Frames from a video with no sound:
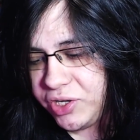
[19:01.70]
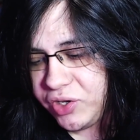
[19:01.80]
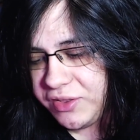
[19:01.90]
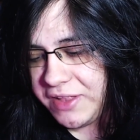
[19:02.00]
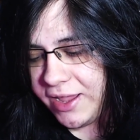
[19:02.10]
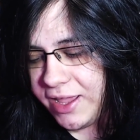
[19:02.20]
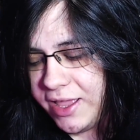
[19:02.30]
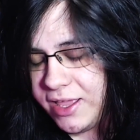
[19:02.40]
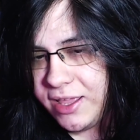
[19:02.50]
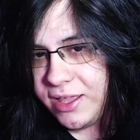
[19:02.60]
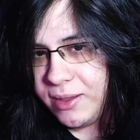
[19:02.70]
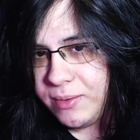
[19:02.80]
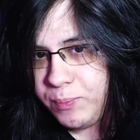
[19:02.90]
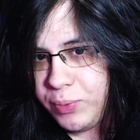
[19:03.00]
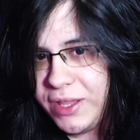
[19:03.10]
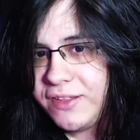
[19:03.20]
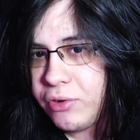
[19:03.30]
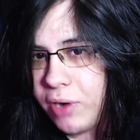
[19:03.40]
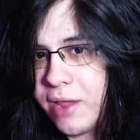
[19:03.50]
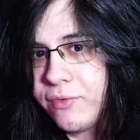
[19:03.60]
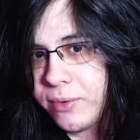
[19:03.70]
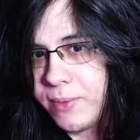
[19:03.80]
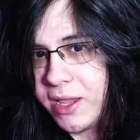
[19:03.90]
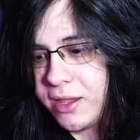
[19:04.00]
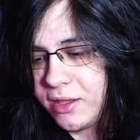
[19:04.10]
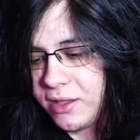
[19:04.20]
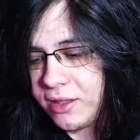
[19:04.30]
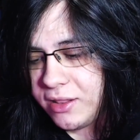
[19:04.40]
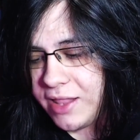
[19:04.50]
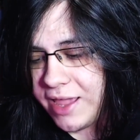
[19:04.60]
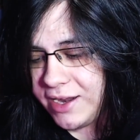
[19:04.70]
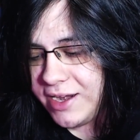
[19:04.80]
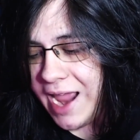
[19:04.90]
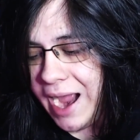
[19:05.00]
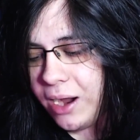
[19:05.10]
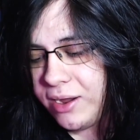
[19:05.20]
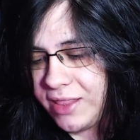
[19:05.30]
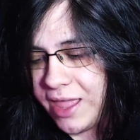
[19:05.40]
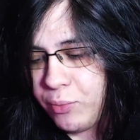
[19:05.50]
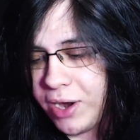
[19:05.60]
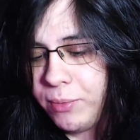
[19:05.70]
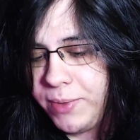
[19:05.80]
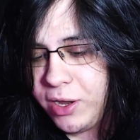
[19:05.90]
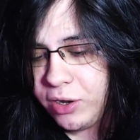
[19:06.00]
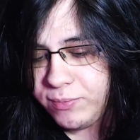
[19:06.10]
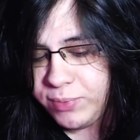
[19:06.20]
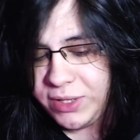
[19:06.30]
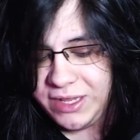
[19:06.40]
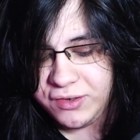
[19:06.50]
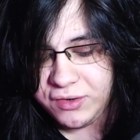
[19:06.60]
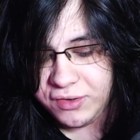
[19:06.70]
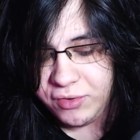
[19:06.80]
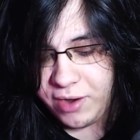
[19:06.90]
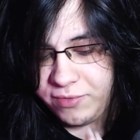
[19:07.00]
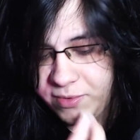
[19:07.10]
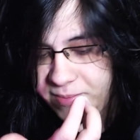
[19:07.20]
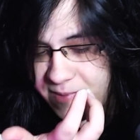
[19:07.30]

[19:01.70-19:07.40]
just like, "Please cry for me." Like now, like when I'll be gone, please just cry for me.